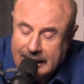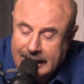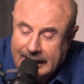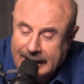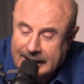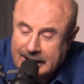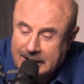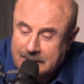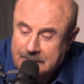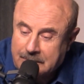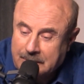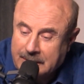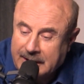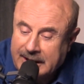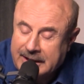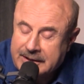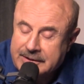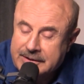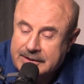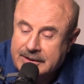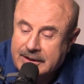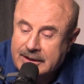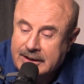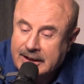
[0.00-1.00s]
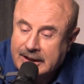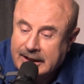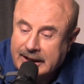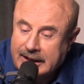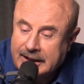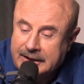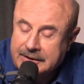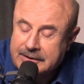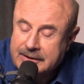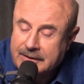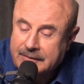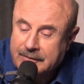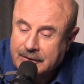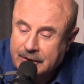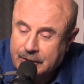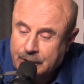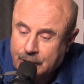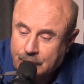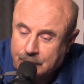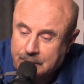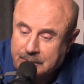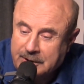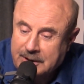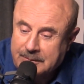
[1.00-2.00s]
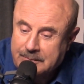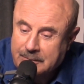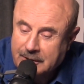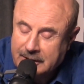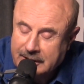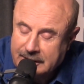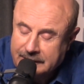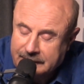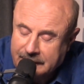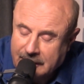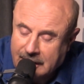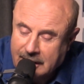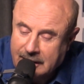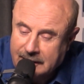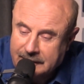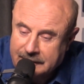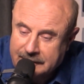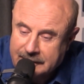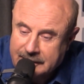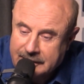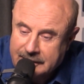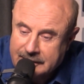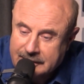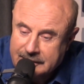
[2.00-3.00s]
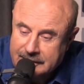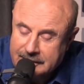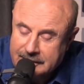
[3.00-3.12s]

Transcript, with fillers: and it meets the needs of the two people involved.